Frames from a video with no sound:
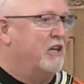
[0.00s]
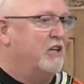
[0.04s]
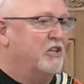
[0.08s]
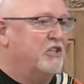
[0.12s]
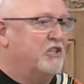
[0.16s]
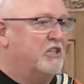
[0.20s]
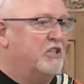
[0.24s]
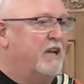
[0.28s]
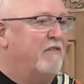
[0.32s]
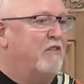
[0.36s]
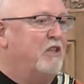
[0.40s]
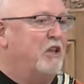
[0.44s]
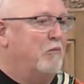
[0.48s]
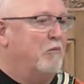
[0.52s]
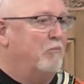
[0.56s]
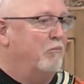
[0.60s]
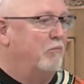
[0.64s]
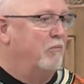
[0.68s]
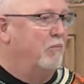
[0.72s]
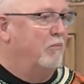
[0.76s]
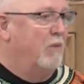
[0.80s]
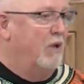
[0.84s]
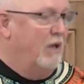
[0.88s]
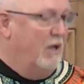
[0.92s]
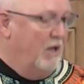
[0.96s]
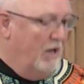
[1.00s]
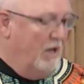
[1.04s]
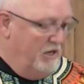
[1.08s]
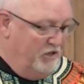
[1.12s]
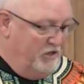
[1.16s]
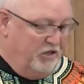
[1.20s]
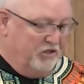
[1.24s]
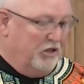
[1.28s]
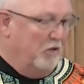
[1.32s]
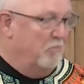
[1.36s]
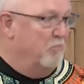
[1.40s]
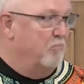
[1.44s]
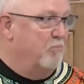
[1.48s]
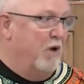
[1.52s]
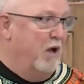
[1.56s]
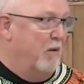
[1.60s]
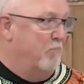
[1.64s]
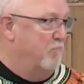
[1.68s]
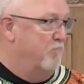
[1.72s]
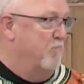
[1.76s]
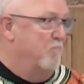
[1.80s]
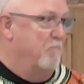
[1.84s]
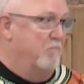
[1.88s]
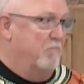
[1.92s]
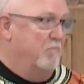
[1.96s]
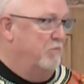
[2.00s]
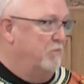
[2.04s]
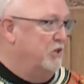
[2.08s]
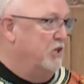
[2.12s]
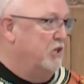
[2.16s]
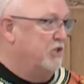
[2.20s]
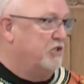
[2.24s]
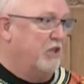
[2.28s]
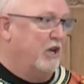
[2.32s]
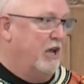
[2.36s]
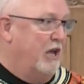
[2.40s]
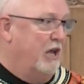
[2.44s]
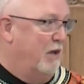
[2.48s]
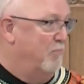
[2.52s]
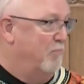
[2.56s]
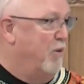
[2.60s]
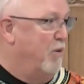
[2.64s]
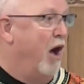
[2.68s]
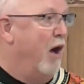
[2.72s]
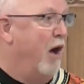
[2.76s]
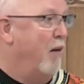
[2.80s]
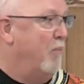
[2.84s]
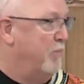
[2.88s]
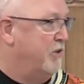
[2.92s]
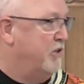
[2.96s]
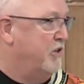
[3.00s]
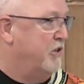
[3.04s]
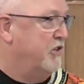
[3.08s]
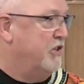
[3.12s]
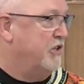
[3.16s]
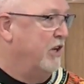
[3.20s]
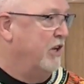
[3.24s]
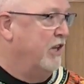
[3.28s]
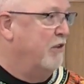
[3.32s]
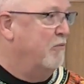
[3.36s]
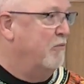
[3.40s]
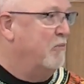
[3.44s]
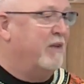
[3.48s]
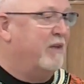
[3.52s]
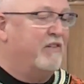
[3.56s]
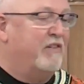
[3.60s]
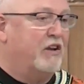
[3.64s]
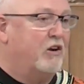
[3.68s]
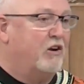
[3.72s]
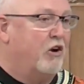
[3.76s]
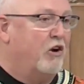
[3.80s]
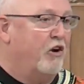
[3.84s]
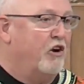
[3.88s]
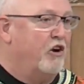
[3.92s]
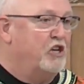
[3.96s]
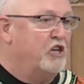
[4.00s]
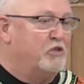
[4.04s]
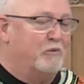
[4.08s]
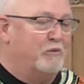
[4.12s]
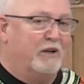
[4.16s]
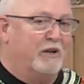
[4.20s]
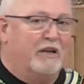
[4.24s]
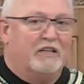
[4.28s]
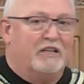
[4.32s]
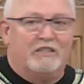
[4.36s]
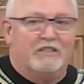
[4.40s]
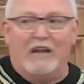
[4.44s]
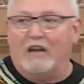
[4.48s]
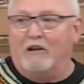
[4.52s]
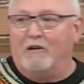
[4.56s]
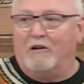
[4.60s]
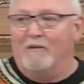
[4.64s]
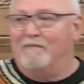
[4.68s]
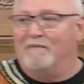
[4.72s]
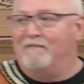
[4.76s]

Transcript: just give them just a bump, just a little bit of encouragement. It's not going to